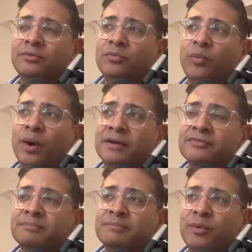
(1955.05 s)
one of
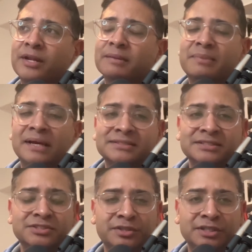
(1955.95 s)
the best
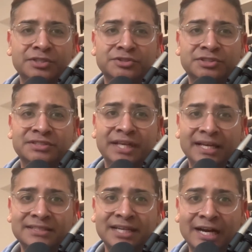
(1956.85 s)
things you can do is to
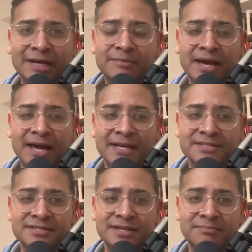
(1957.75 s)
take time
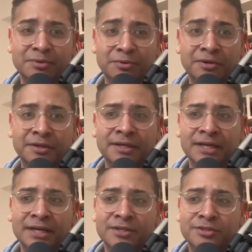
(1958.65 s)
as a board
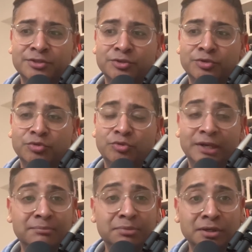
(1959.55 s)
to
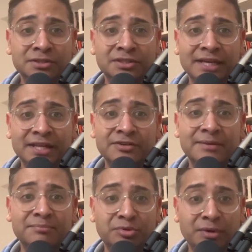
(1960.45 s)
read a book together
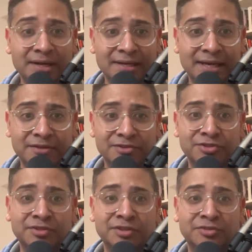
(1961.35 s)
and pray together
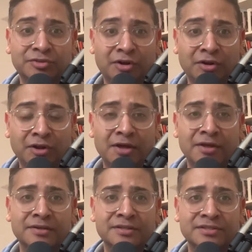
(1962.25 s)
so that you're all
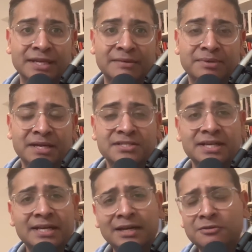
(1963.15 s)
on the same page.
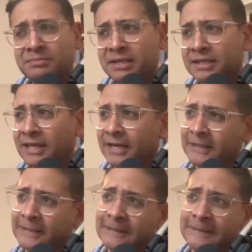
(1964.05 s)
And I don't mean like